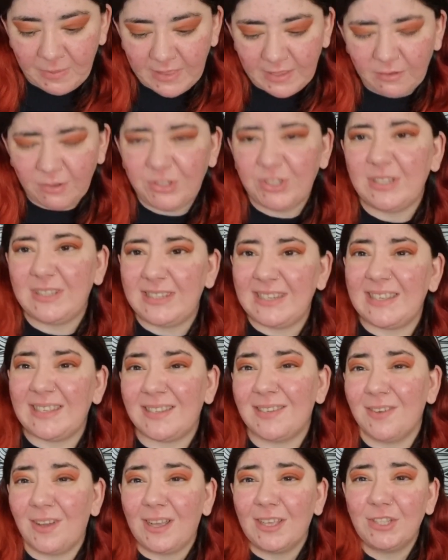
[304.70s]
they were just
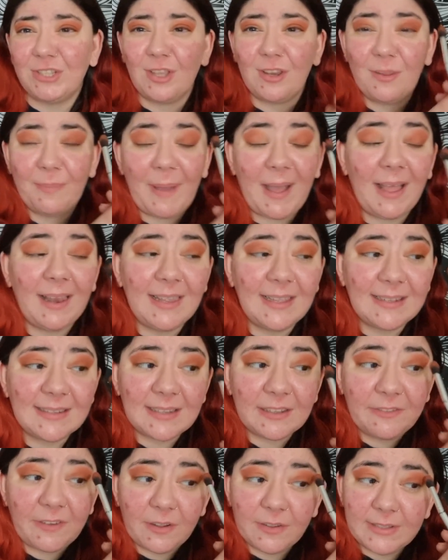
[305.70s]
decent eyeshadow palettes.
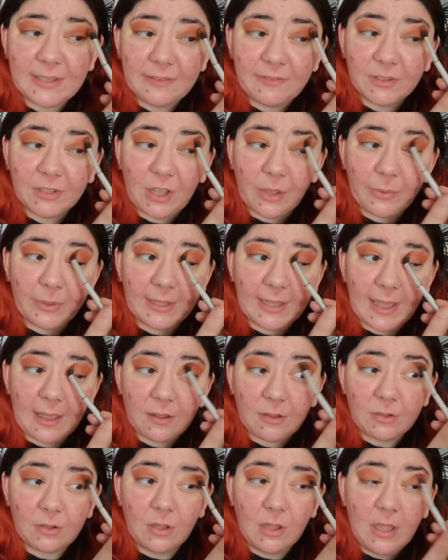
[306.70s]
If I was ever going
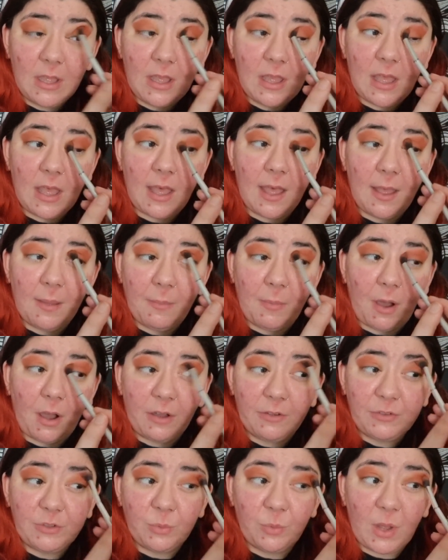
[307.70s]
out,
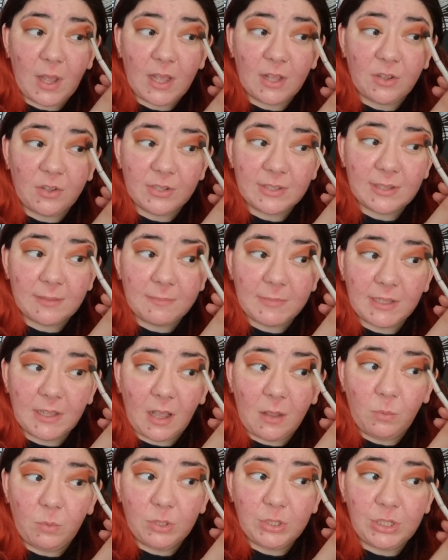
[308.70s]
after work or something, I
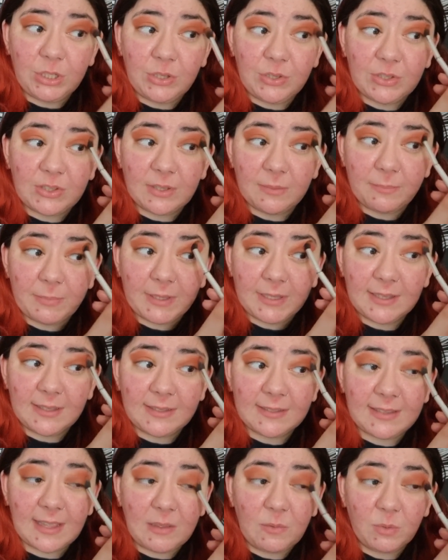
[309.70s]
would use them
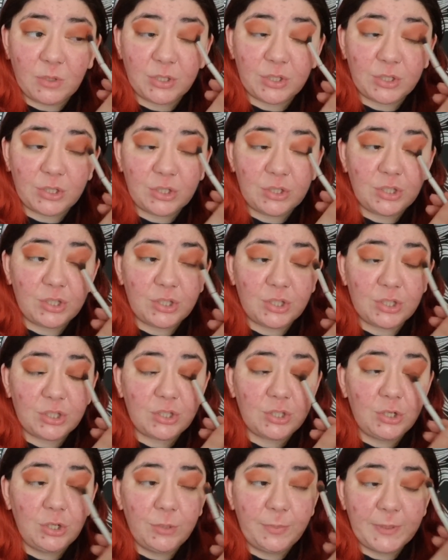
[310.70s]
because they were
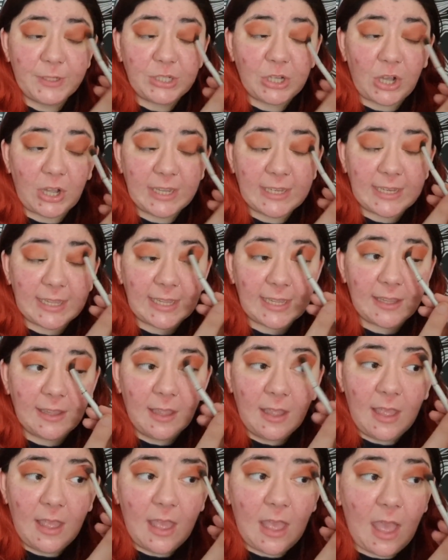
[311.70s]
super tiny,
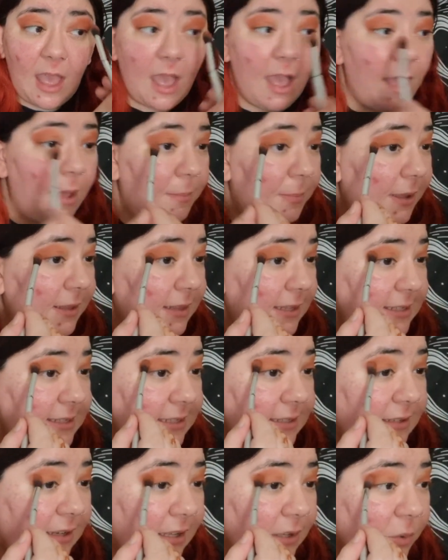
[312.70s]
and they
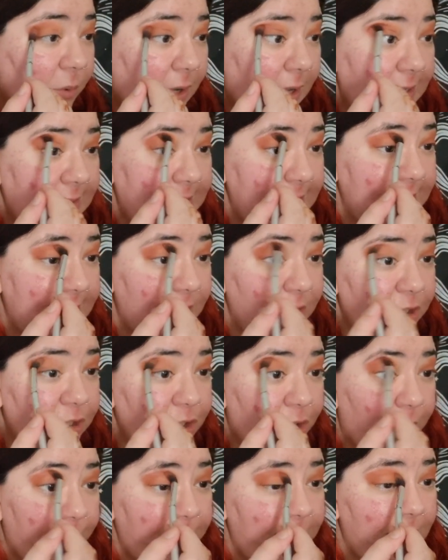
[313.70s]
did like quite a decent
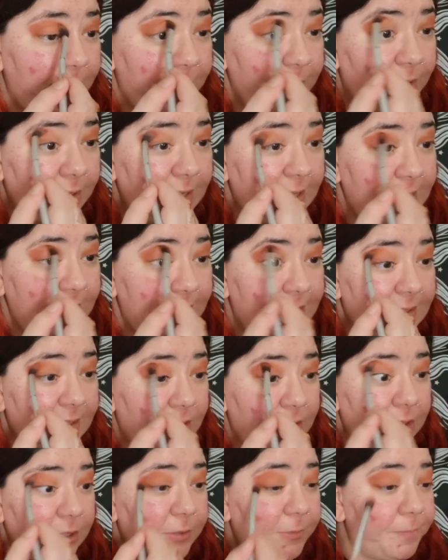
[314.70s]
job, to be honest.
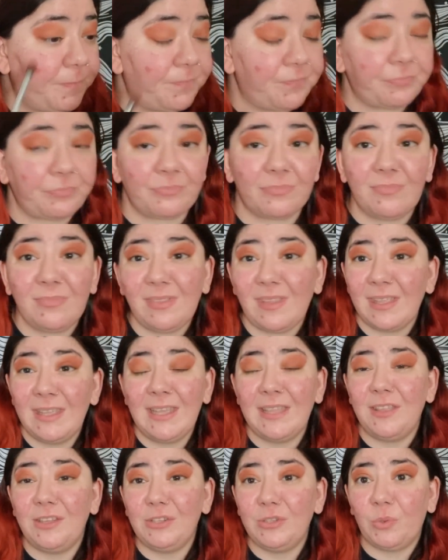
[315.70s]
So
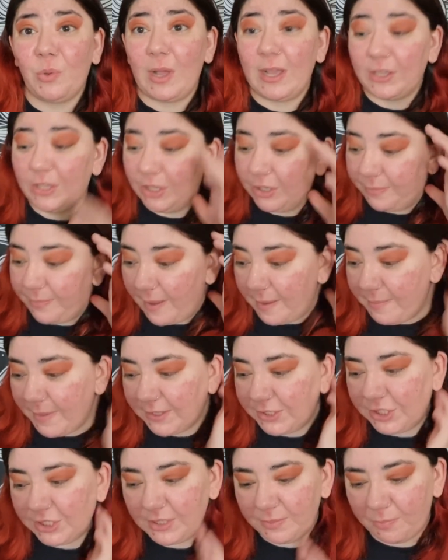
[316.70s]
yeah, those are quite good. But I'm
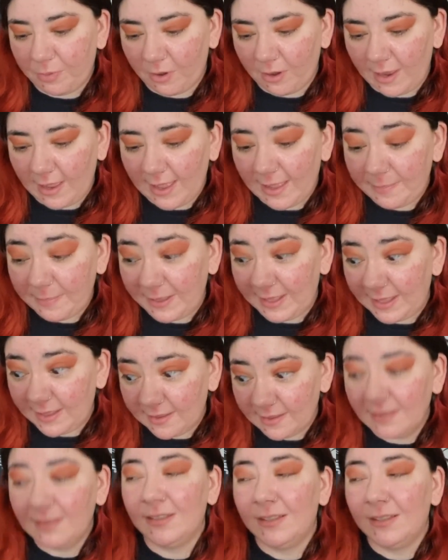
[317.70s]
actually surprised, happy